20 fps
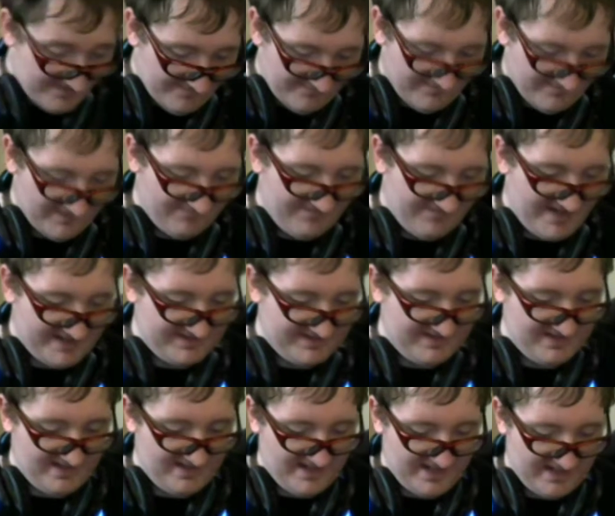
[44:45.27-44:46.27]
from the fact
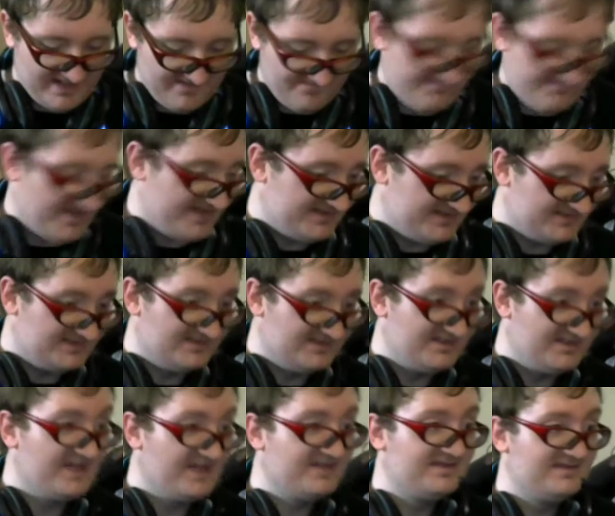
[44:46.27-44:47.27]
that I mentioned
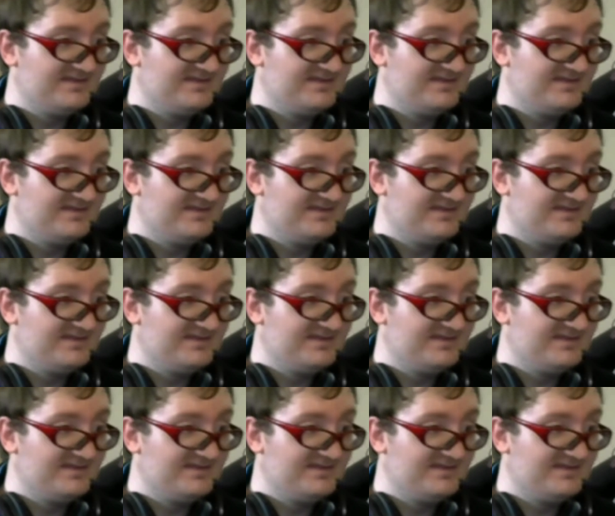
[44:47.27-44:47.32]
that